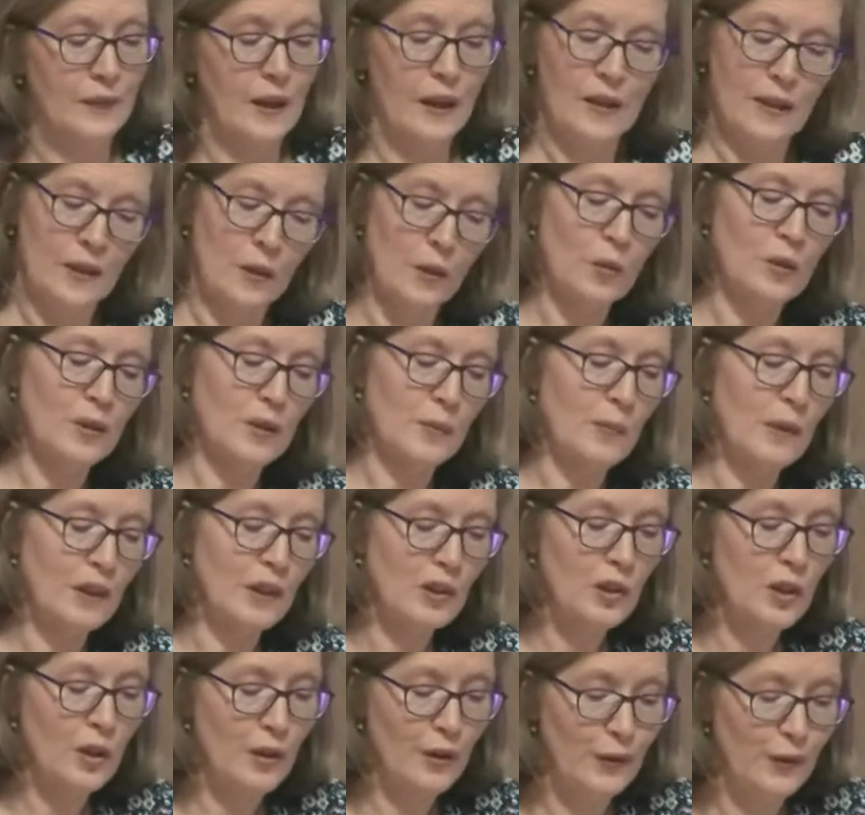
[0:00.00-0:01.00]
and there was
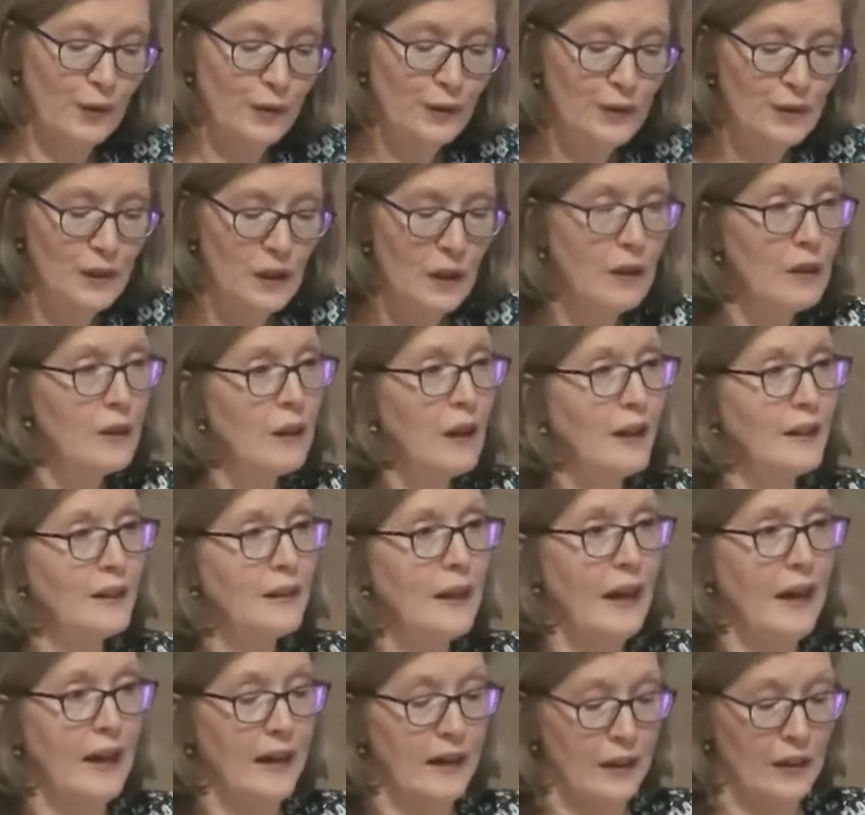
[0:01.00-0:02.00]
much hurt
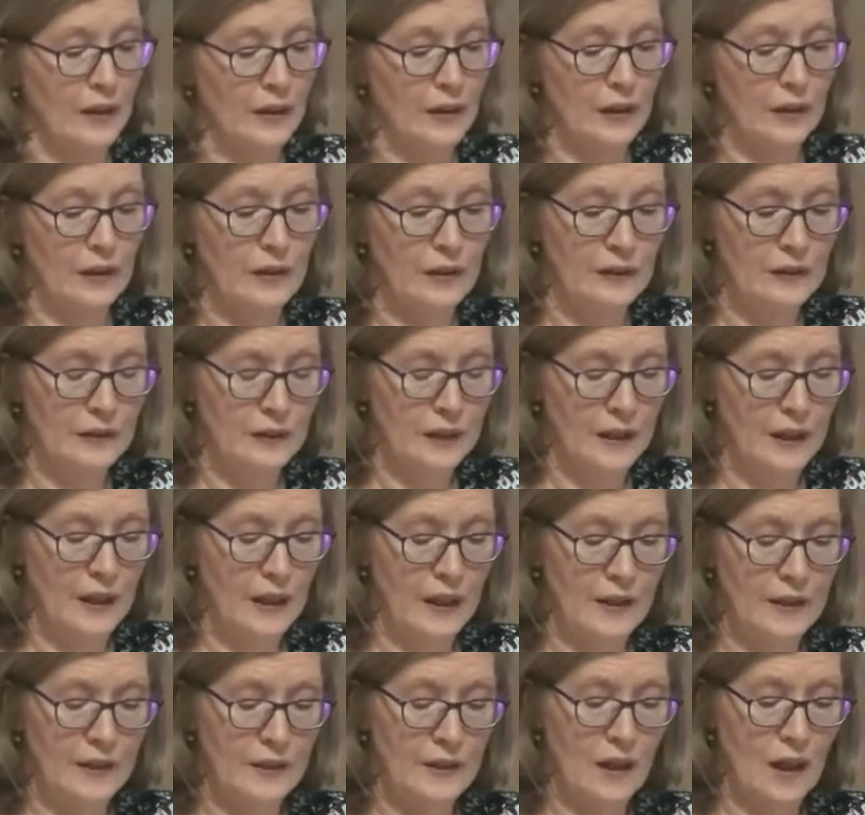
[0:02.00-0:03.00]
and anger,
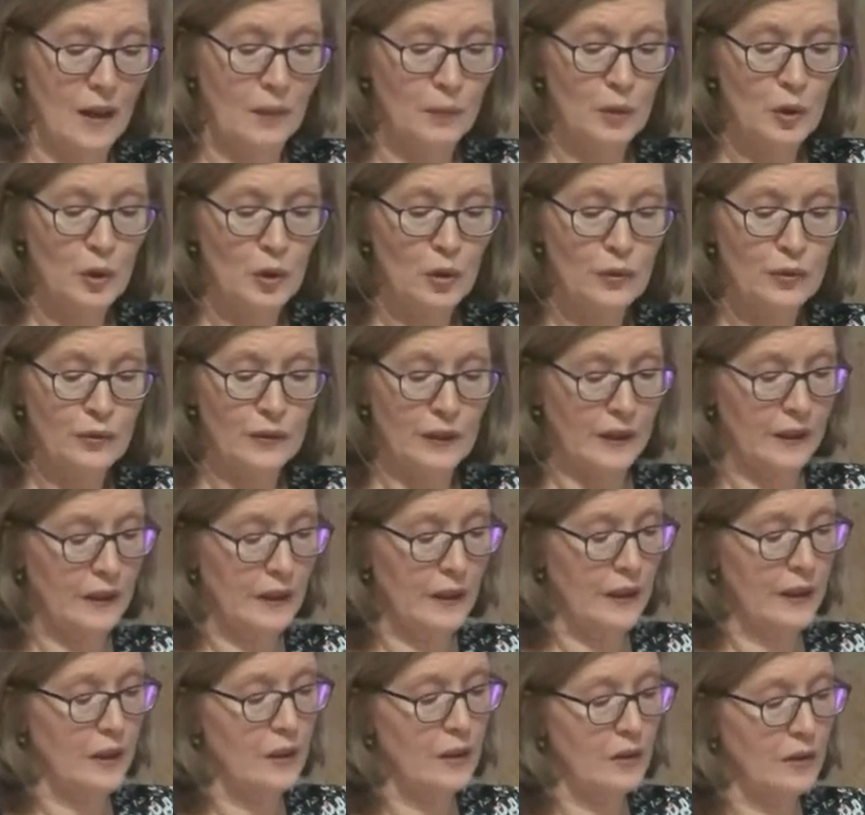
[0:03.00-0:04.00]
and Tom told Nick
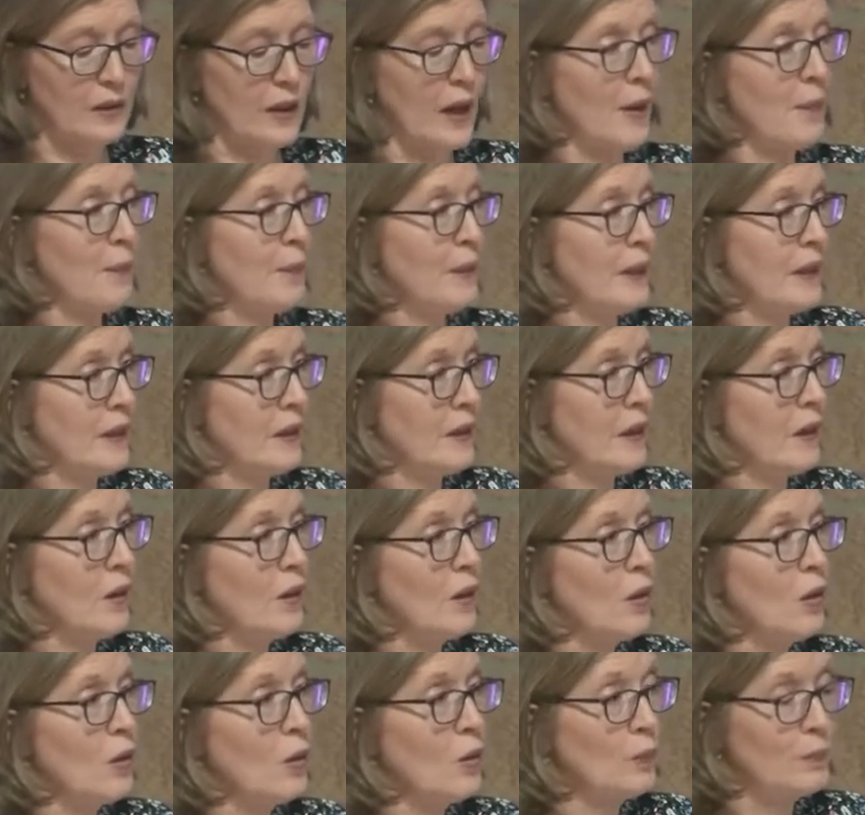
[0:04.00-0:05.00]
he could not be in our
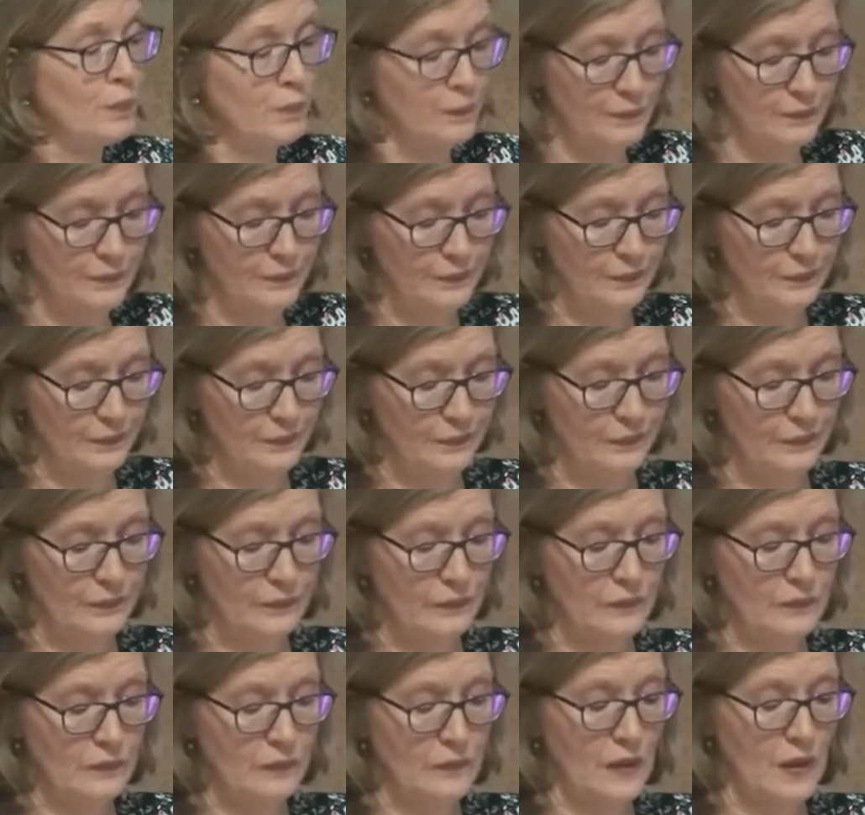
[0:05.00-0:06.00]
home.
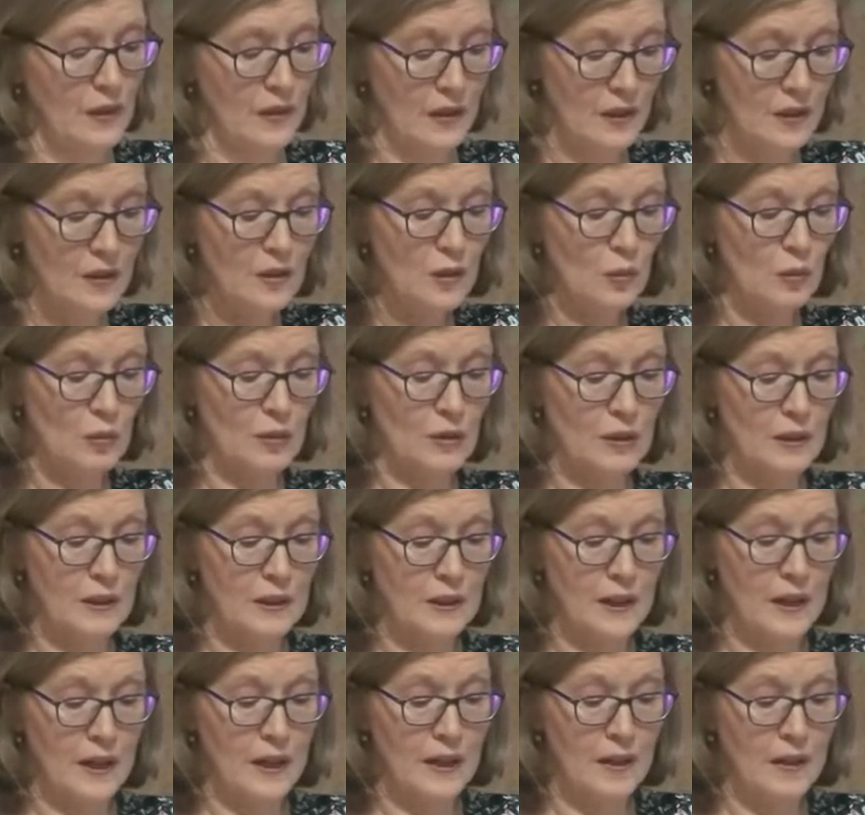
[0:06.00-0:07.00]
This was the
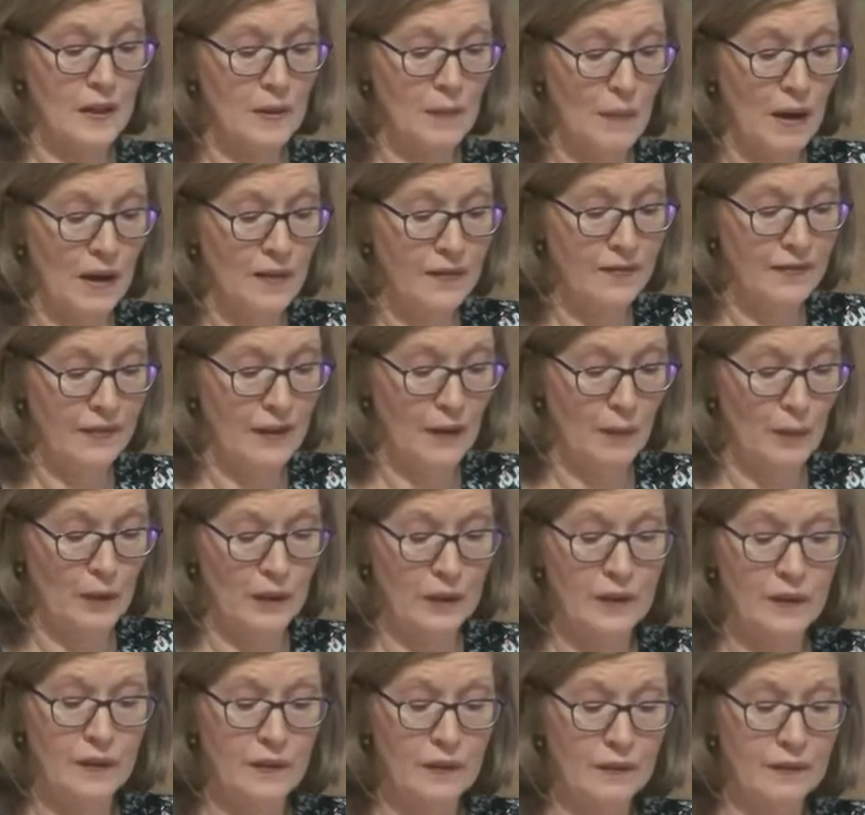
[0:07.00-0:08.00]
day that my
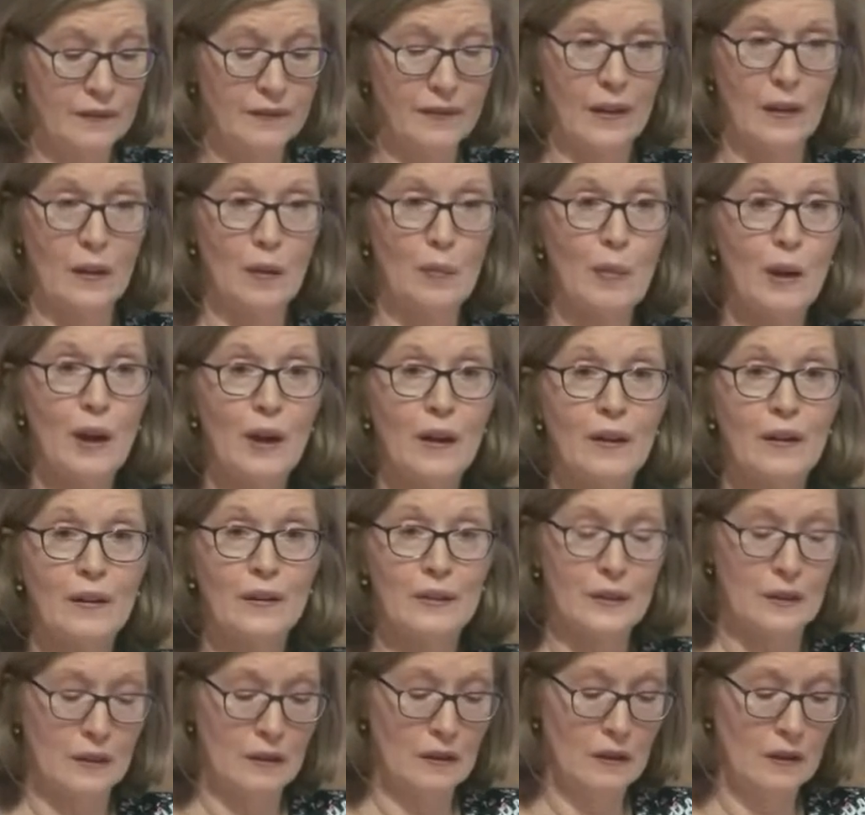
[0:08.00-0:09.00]
family fell
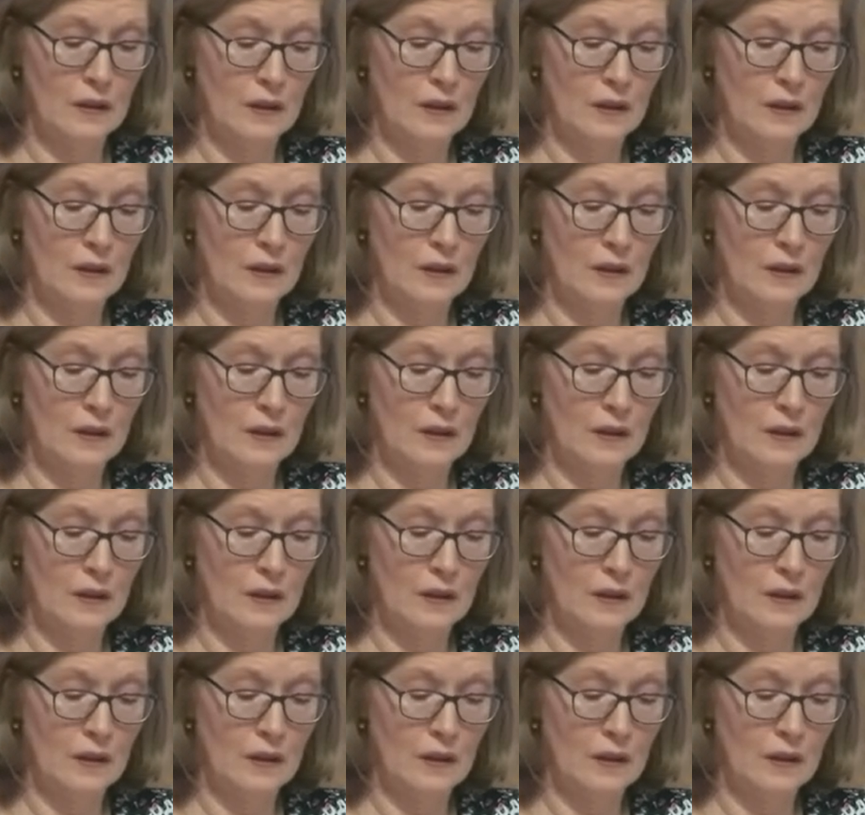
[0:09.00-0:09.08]
apart.